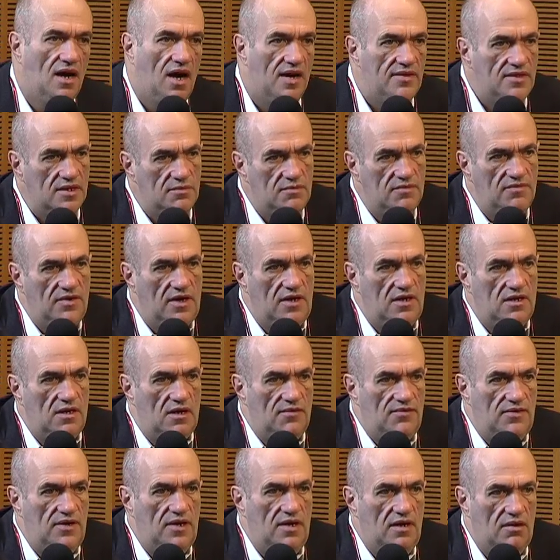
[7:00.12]
I think we've had
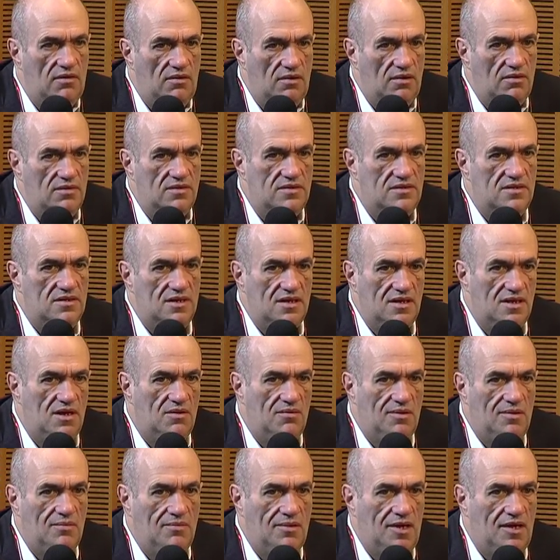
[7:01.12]
enough heroes.
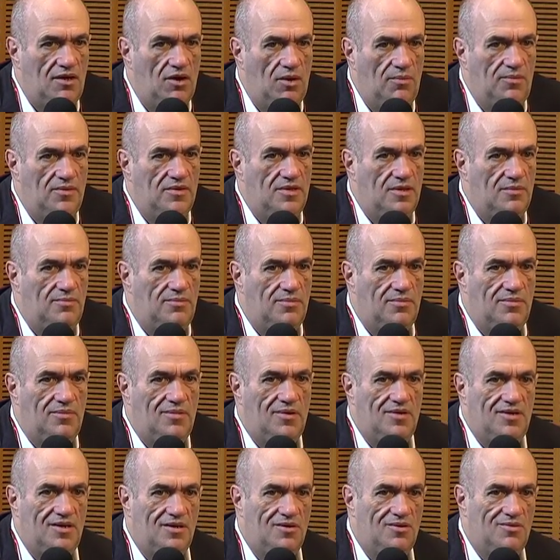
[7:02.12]
We open
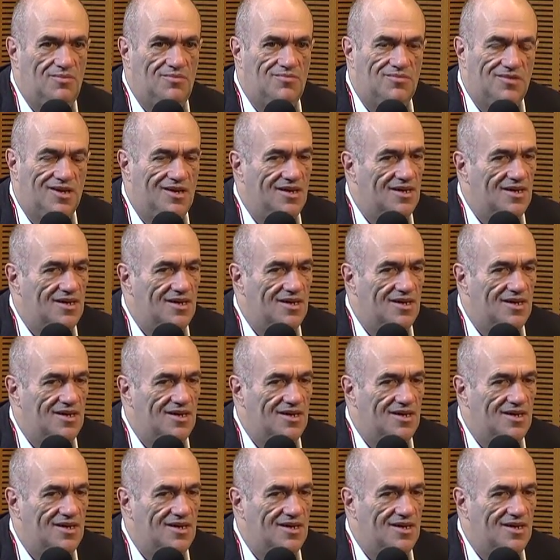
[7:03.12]
the,